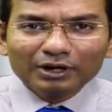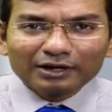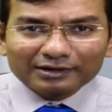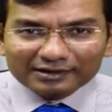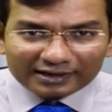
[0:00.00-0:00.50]

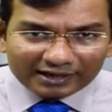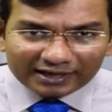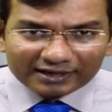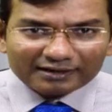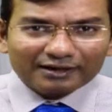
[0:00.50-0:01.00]

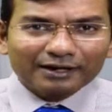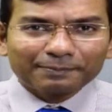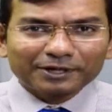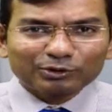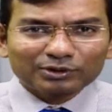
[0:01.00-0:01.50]
read a
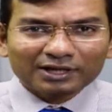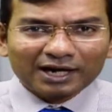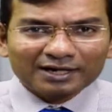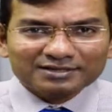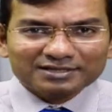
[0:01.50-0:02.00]
particular
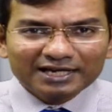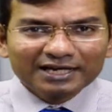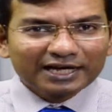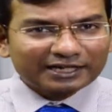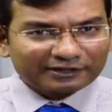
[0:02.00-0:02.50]
RC
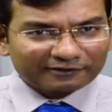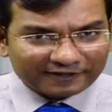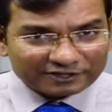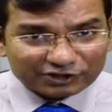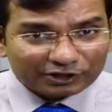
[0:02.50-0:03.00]
at a
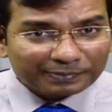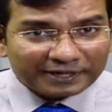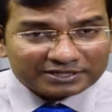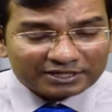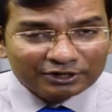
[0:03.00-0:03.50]
faster
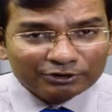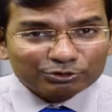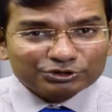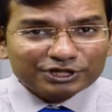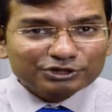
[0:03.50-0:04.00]
pace.
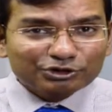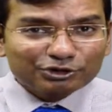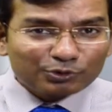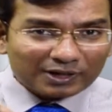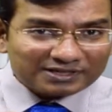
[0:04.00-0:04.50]
Uske jo
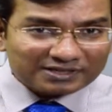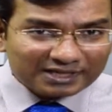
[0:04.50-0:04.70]
nuances